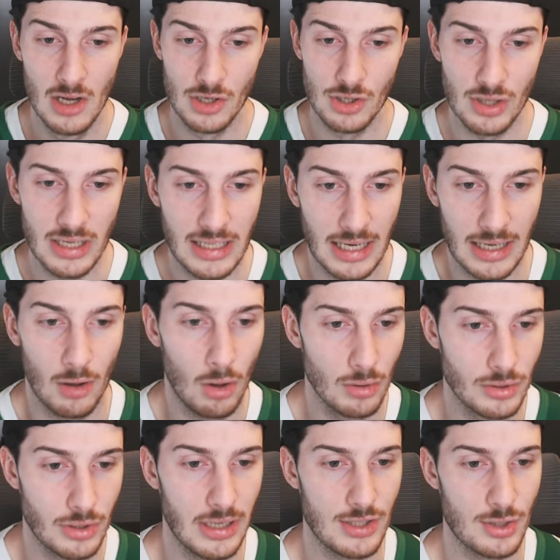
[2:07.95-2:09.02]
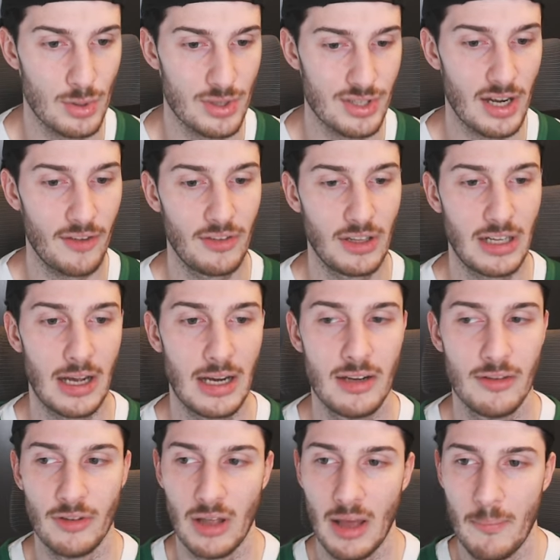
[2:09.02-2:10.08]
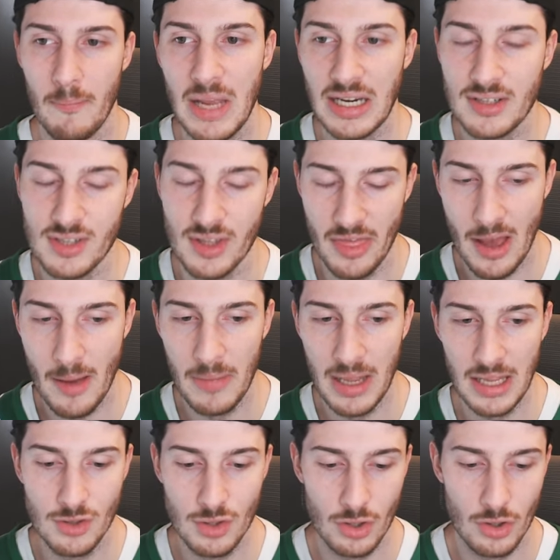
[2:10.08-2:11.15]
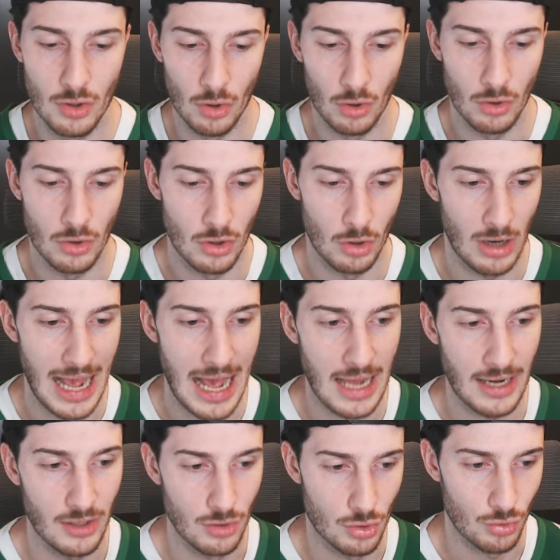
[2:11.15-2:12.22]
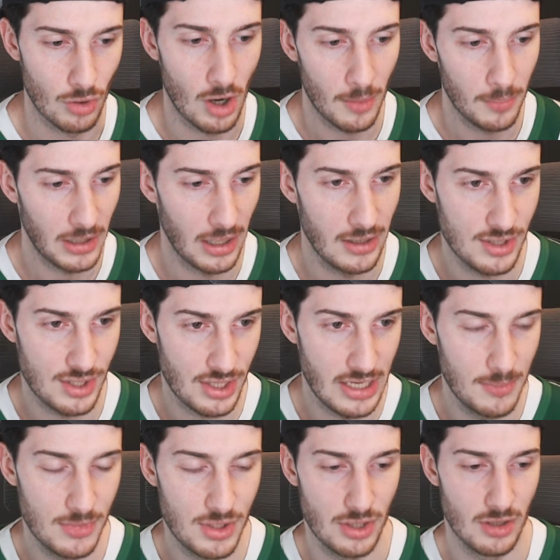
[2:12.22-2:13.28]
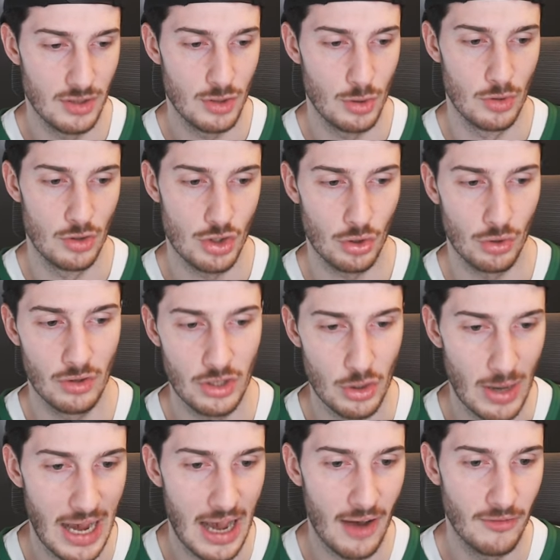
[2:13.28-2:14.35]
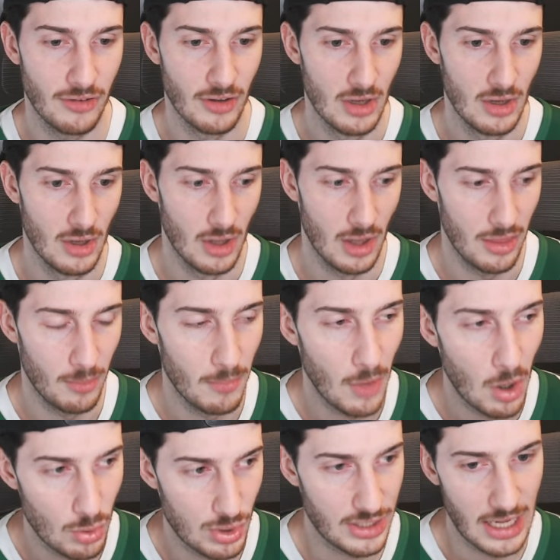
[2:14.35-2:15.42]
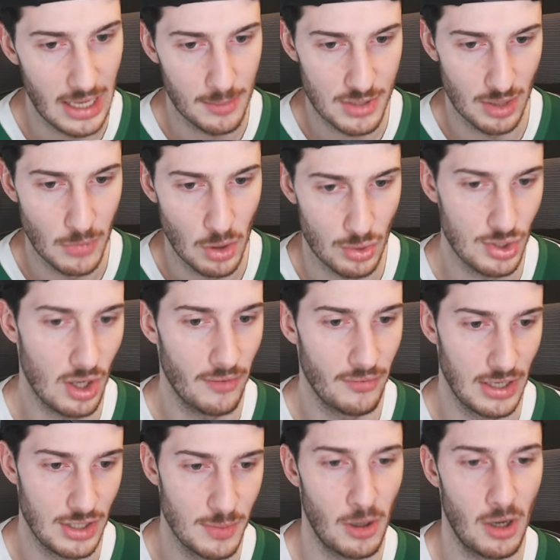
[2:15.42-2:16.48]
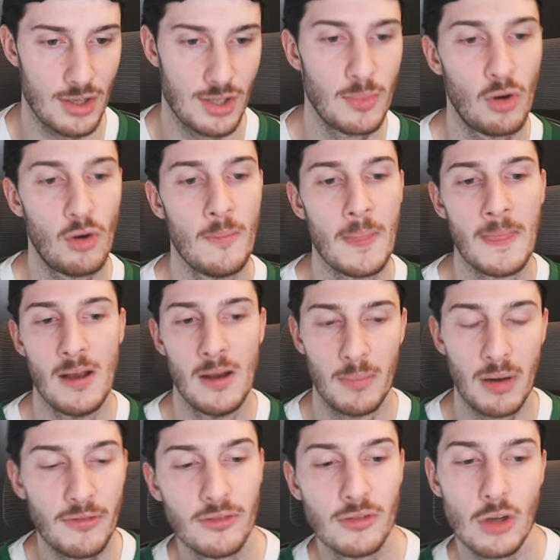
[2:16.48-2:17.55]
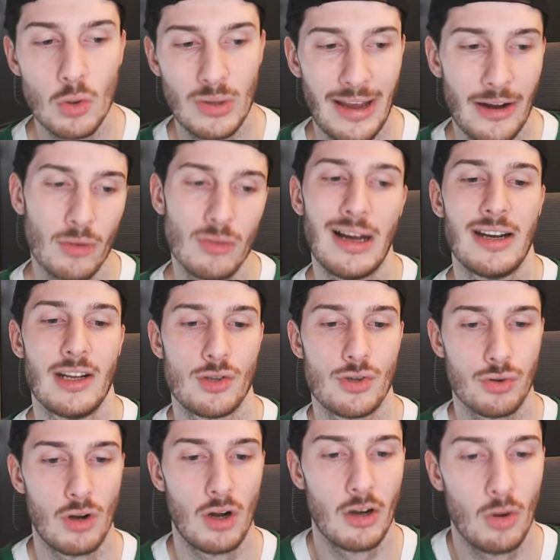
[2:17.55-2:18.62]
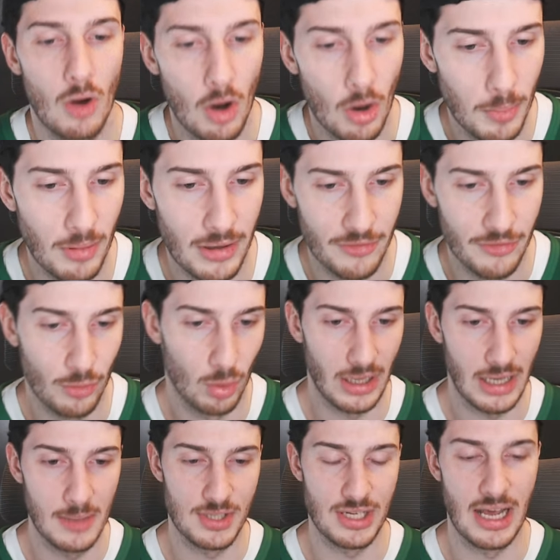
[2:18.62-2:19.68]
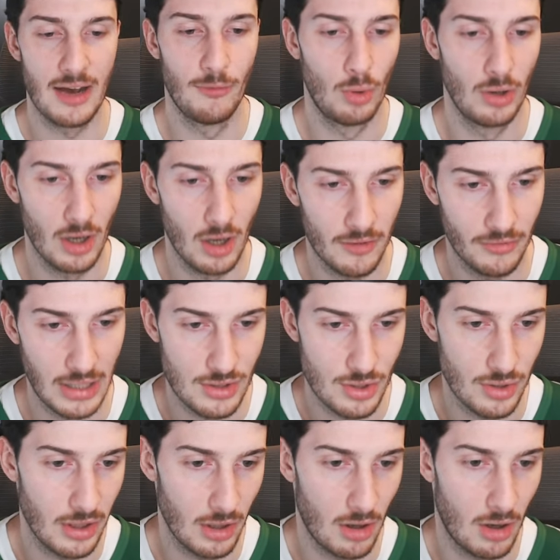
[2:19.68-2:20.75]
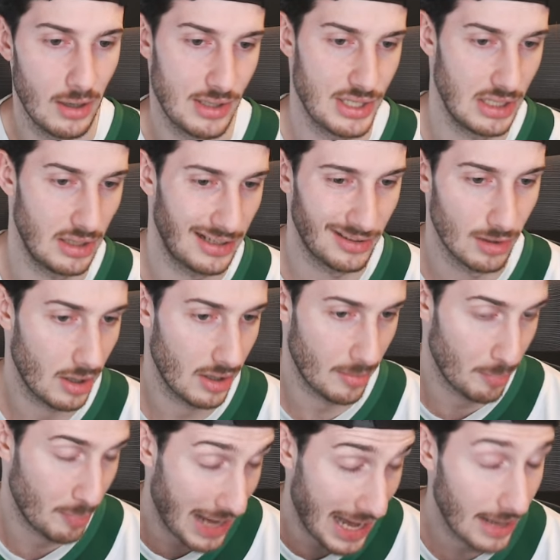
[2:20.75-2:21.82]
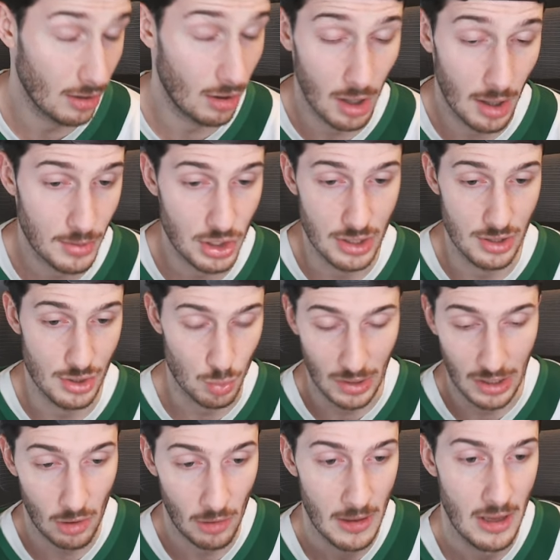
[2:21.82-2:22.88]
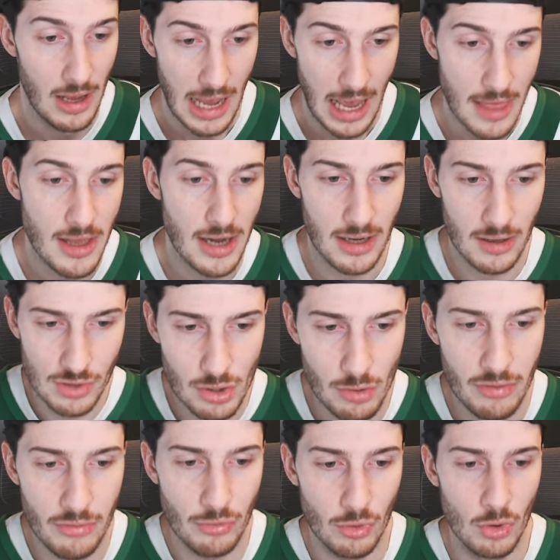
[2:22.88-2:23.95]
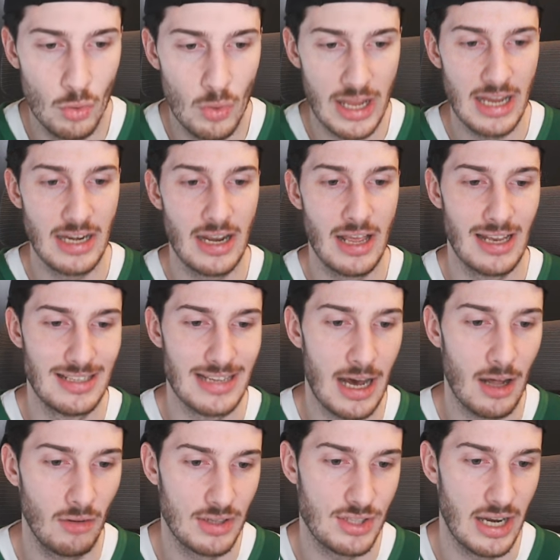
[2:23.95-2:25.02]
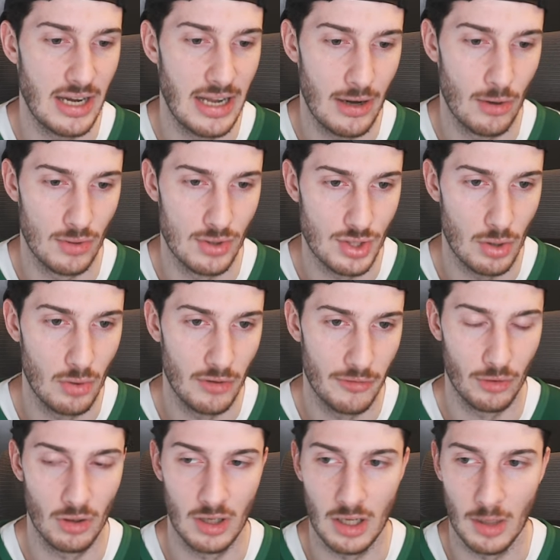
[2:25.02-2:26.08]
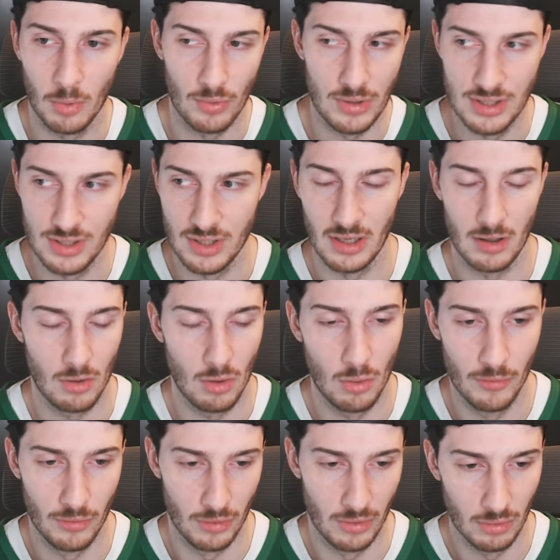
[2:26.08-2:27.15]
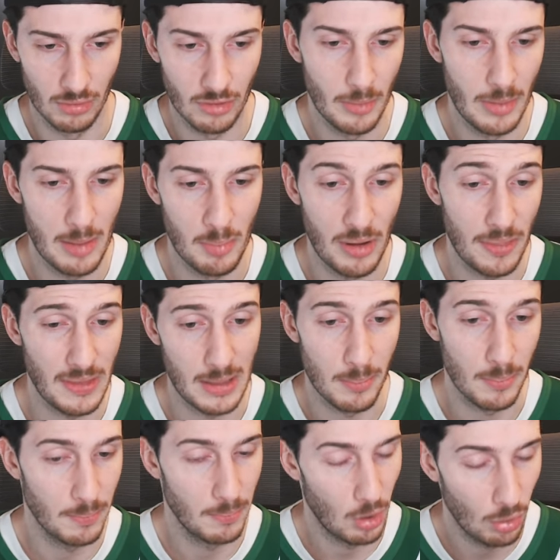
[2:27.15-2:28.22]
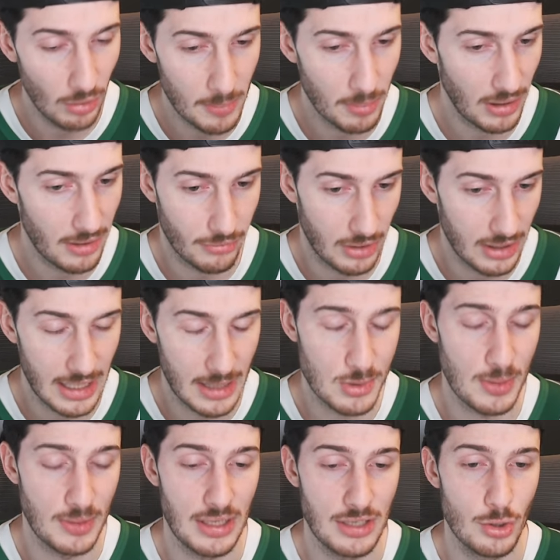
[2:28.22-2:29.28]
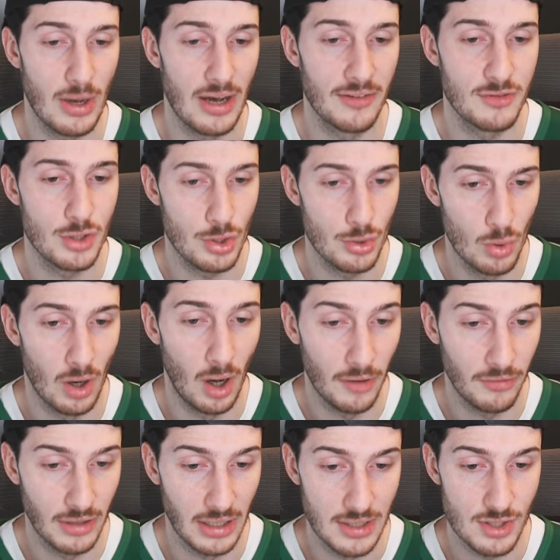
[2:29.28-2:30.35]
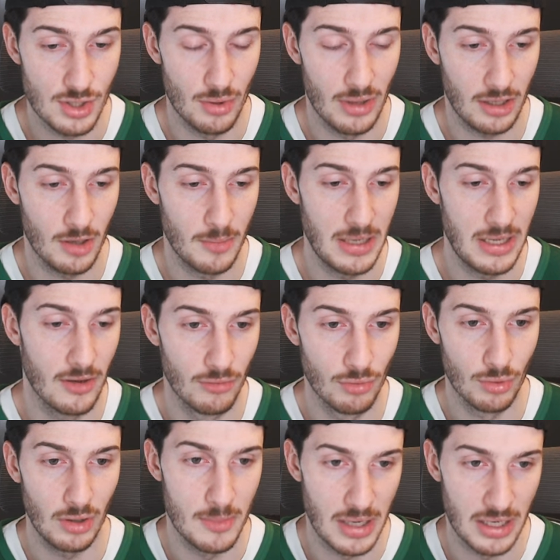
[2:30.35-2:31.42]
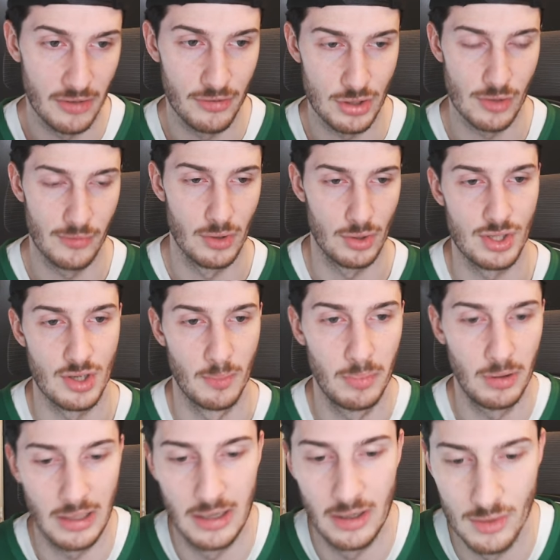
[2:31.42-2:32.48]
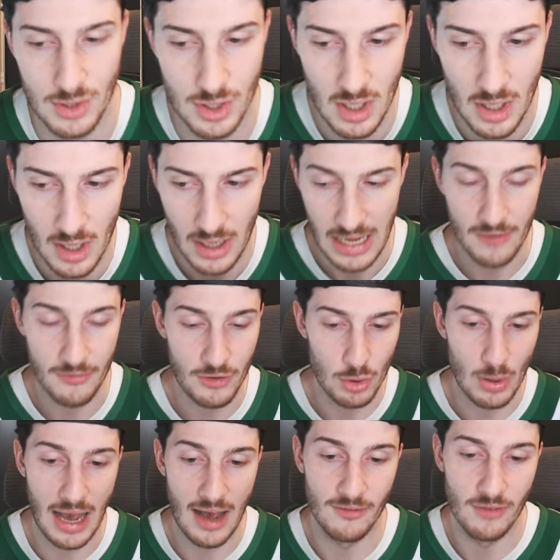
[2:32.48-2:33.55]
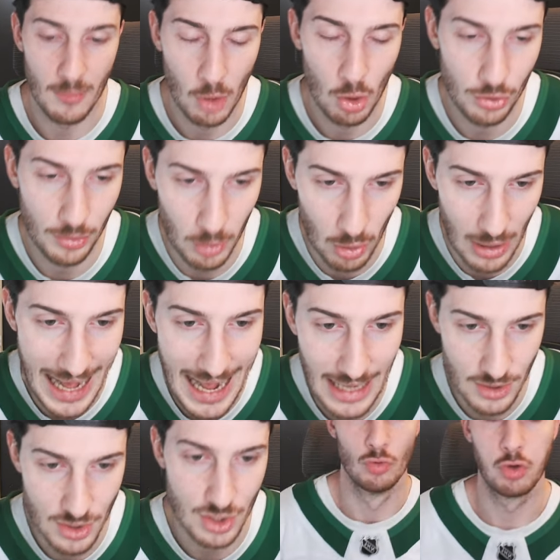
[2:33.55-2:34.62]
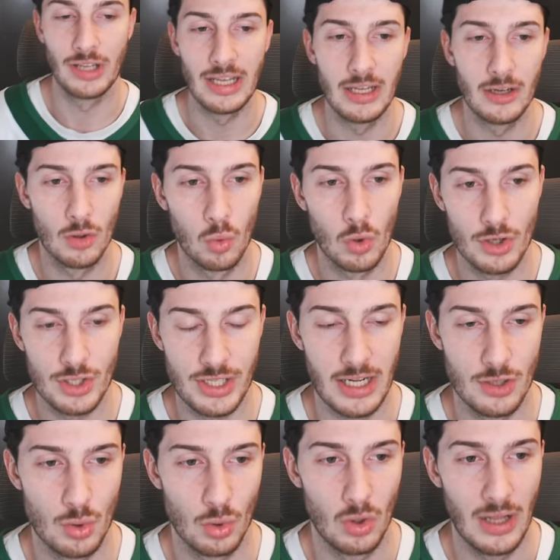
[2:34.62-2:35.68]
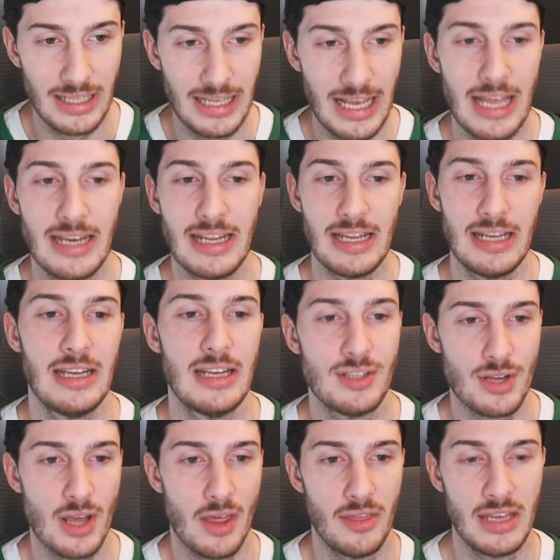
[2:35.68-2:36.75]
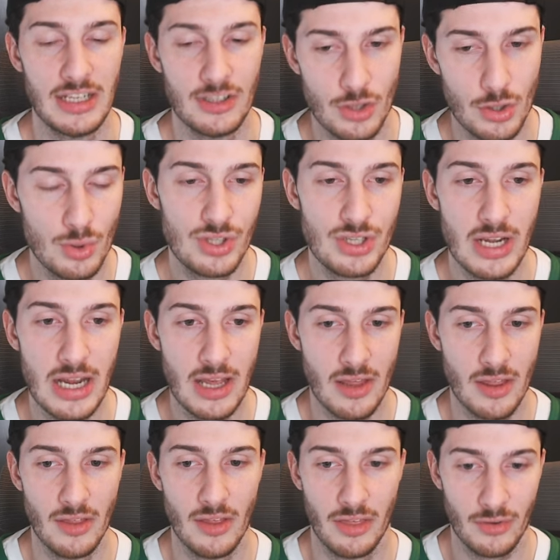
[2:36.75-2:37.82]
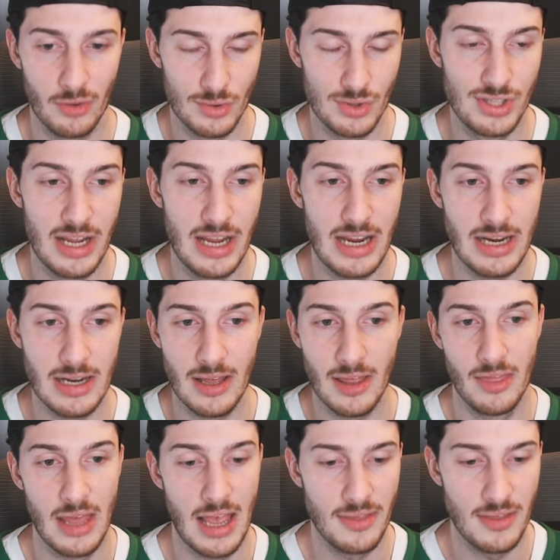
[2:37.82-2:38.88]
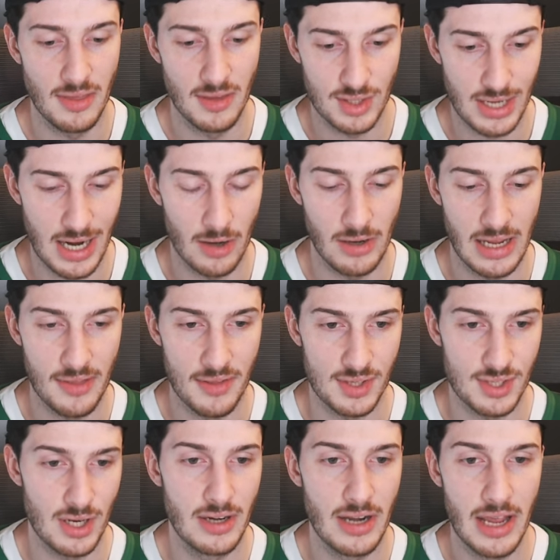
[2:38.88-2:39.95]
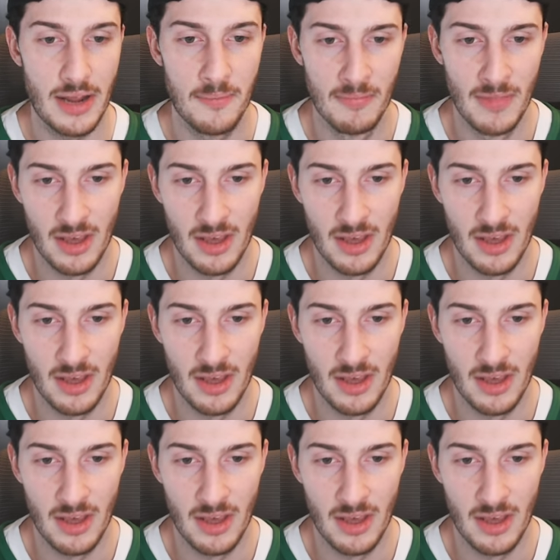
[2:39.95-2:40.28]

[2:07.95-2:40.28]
So they kind of alternate. So it's tough to kind of mix them into your your add and drop kind of scheme to to ensure that you have the most games and the most off nights possible. Buffalo, Carolina, Toronto all play four games and have one off night. So they're honestly like not a bad option as well. And then I also threw in Dallas and Arizona for a couple reasons that I'll go over in a little bit, but they only play three games, but they do have two off nights. So that could be really beneficial for some players if you have multiple ads. Looking at our worst schedule, again, it is the Tuesday, the Thursday, and then the Saturday and the Sunday.